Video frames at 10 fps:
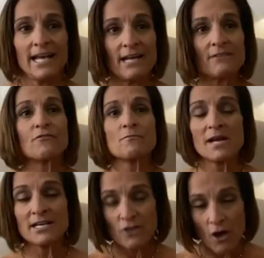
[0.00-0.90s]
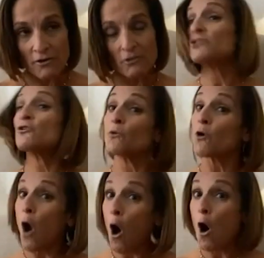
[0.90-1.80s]
And for my daughters, who
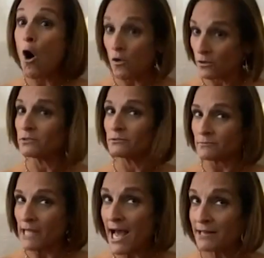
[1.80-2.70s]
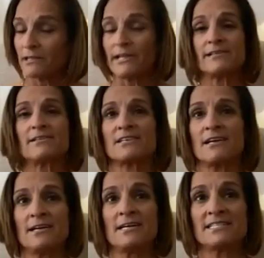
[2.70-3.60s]
were all athletes,
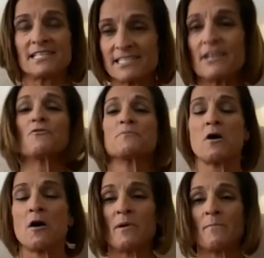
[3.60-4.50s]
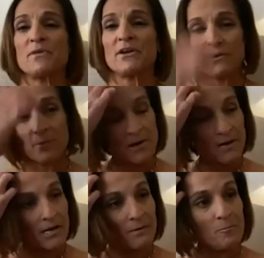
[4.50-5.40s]
to see their mom up there,
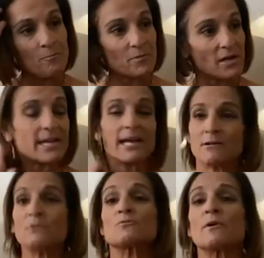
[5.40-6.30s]
um, again, it was